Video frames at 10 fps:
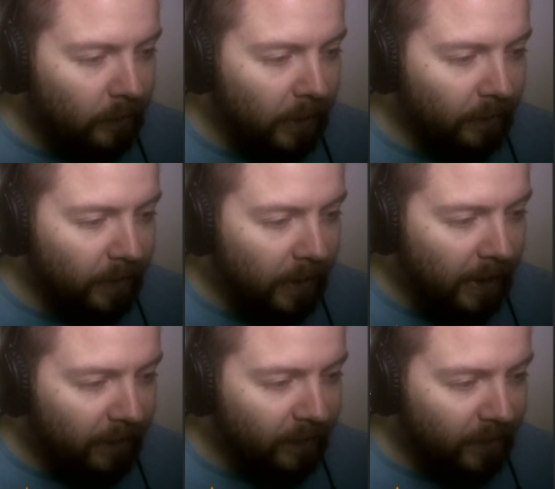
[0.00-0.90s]
and then
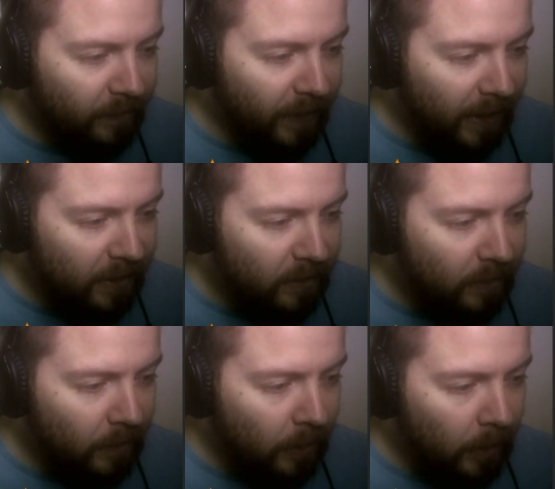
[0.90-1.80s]
have an advanced
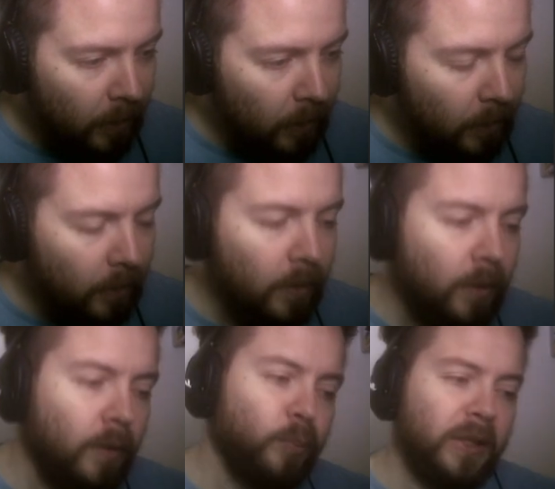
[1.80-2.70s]

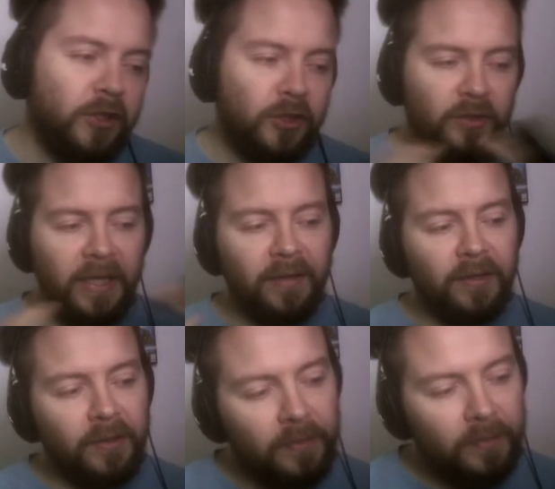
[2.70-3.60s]
picture together.